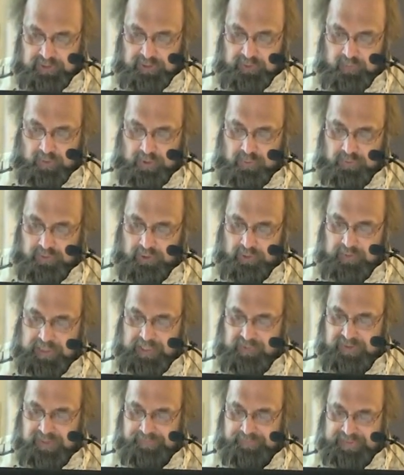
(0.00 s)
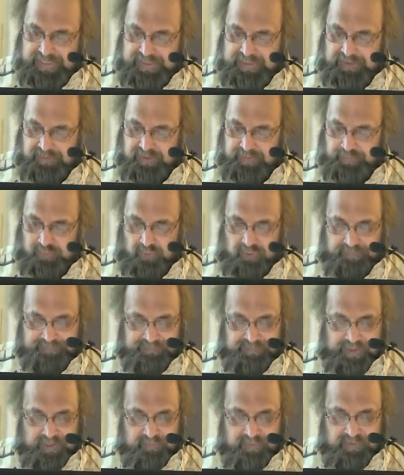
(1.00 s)
Quote, "Oh, how I pitied the poor
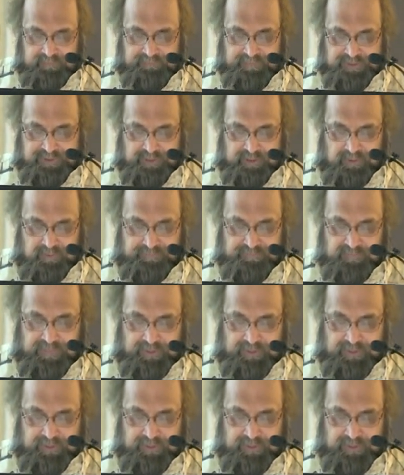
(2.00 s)
fluttering visitor.